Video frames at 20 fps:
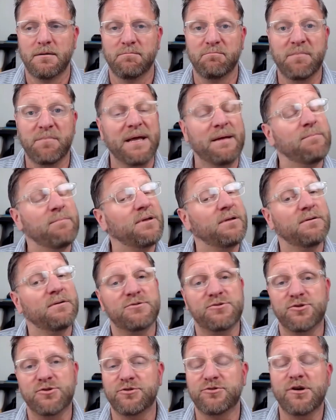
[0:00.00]
maybe you
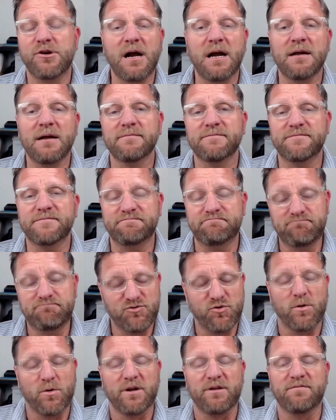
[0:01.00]
should drive
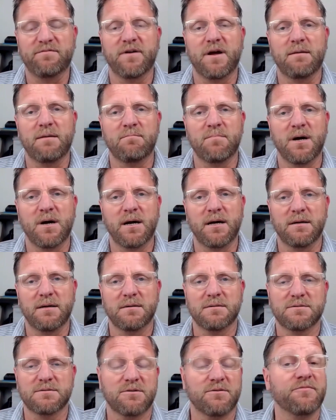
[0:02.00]
25
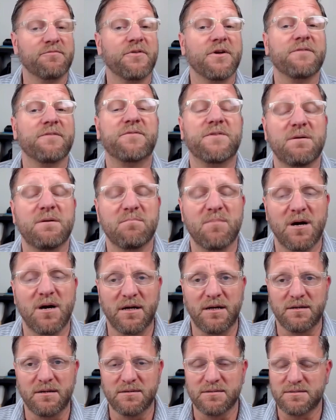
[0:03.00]
miles or 50
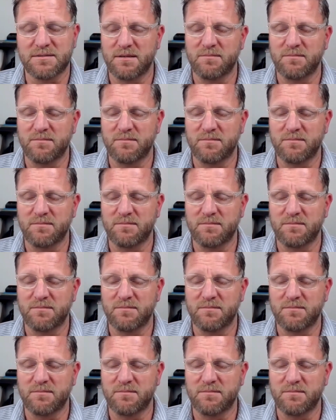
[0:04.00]
miles.